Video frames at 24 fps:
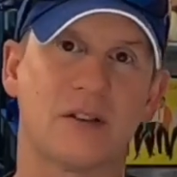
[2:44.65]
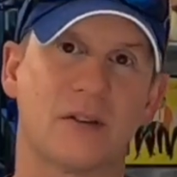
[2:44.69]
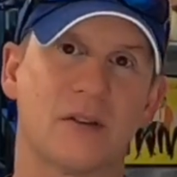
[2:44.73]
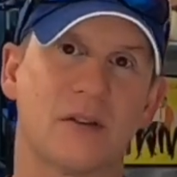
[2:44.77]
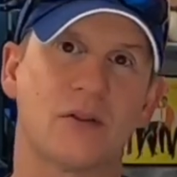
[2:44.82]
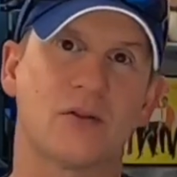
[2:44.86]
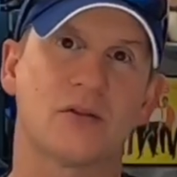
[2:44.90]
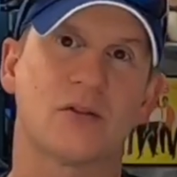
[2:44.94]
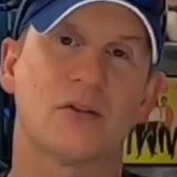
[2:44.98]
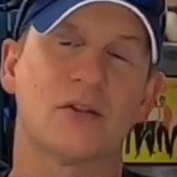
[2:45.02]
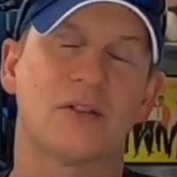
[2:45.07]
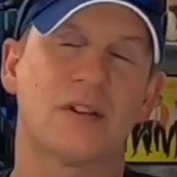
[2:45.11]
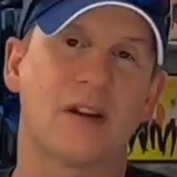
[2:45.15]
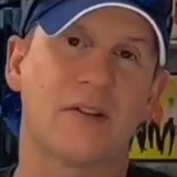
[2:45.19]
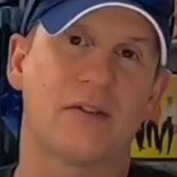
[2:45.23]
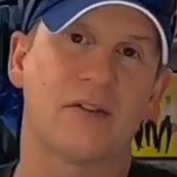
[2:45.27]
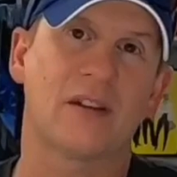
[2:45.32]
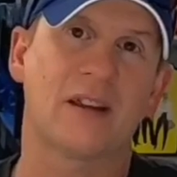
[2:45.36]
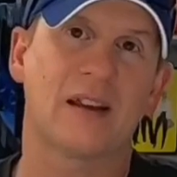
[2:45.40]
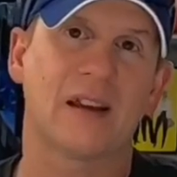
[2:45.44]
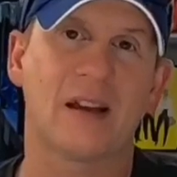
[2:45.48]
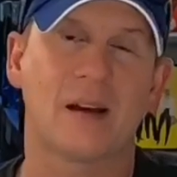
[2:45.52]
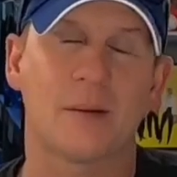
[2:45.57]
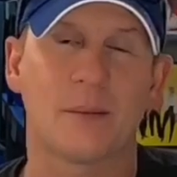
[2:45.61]
So those are
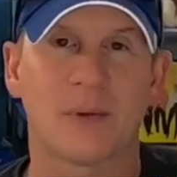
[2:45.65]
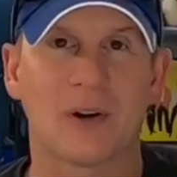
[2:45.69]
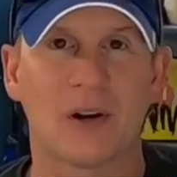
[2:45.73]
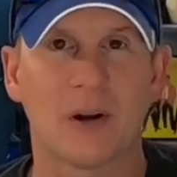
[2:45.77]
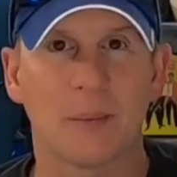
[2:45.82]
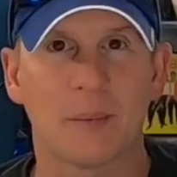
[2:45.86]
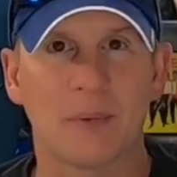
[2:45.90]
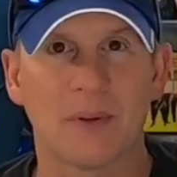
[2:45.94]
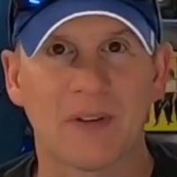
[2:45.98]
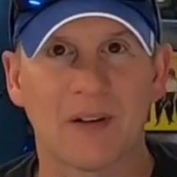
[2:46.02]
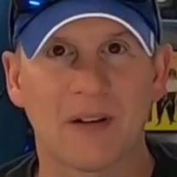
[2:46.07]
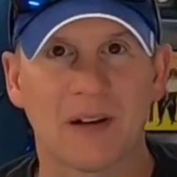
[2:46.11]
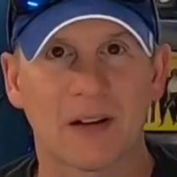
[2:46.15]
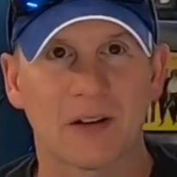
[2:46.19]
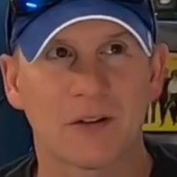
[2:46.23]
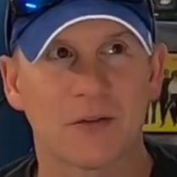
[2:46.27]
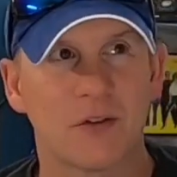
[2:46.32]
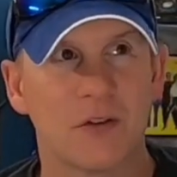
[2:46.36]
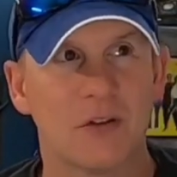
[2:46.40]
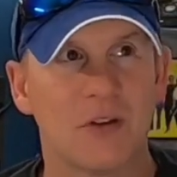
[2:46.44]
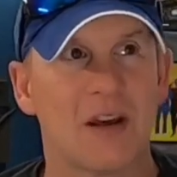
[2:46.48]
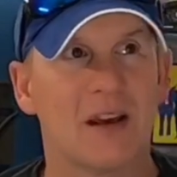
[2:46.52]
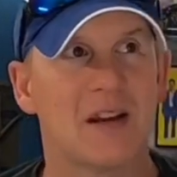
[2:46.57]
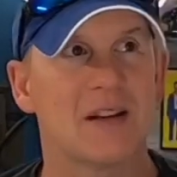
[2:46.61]
definitely coming up in the next
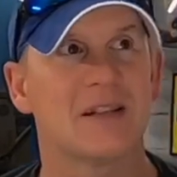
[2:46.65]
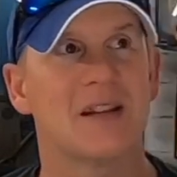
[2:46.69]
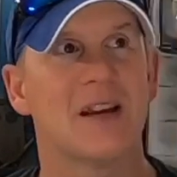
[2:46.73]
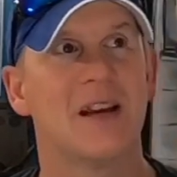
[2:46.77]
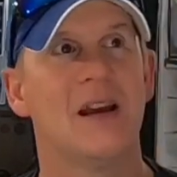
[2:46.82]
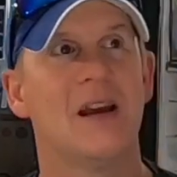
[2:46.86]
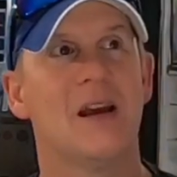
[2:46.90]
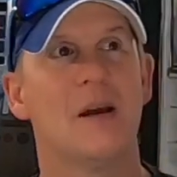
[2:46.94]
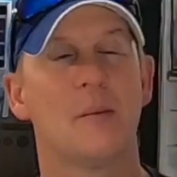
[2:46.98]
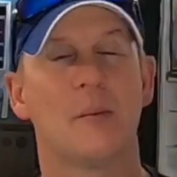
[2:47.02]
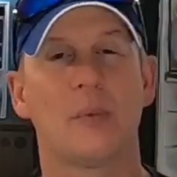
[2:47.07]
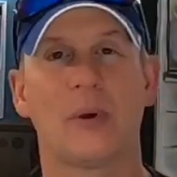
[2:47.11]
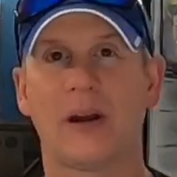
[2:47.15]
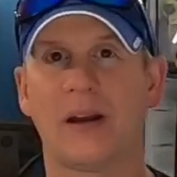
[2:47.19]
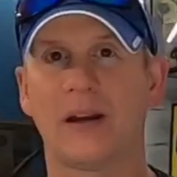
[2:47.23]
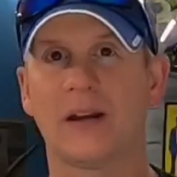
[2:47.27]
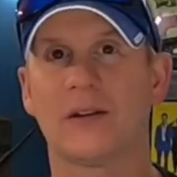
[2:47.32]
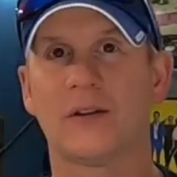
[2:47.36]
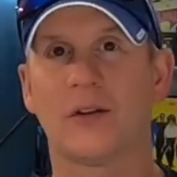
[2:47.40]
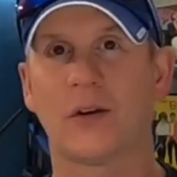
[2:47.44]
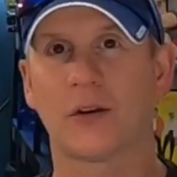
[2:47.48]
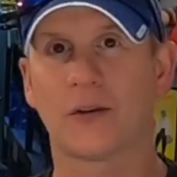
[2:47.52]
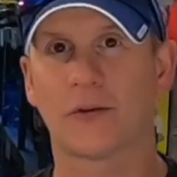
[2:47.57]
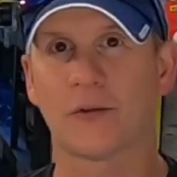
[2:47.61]
few days, but I
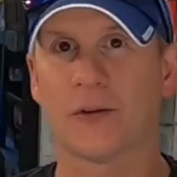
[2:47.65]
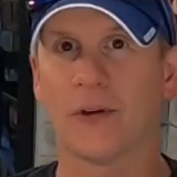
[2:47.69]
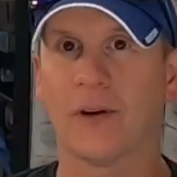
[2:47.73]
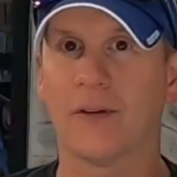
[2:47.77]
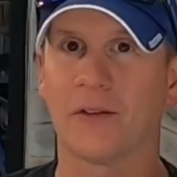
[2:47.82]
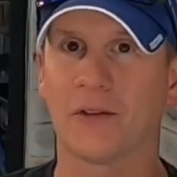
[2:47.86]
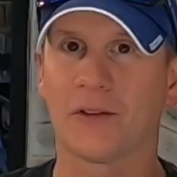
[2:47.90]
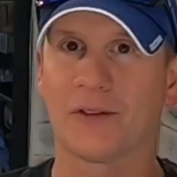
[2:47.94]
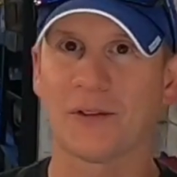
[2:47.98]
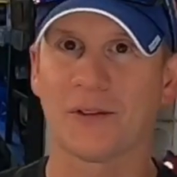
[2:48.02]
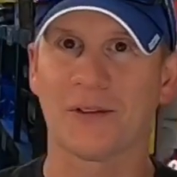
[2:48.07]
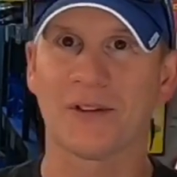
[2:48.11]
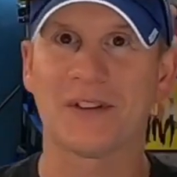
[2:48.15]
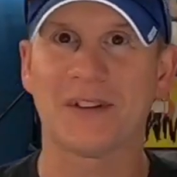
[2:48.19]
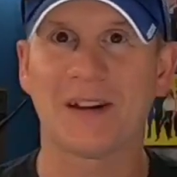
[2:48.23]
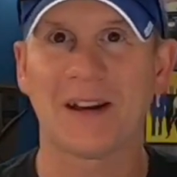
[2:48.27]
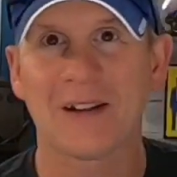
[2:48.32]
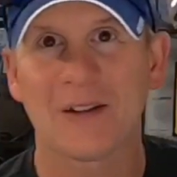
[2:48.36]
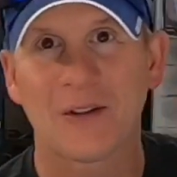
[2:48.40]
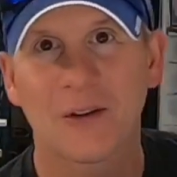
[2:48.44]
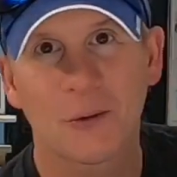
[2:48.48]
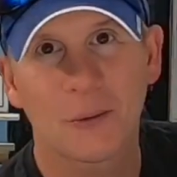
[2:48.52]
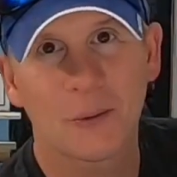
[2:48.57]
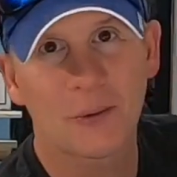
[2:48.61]
could talk forever, so let's take a look